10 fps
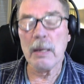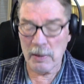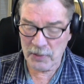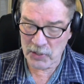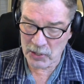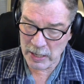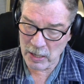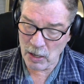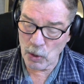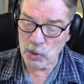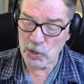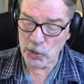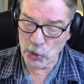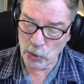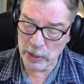of
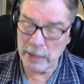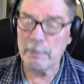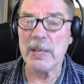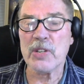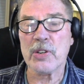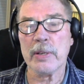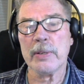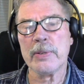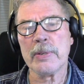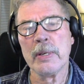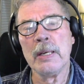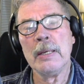CO2 emissions,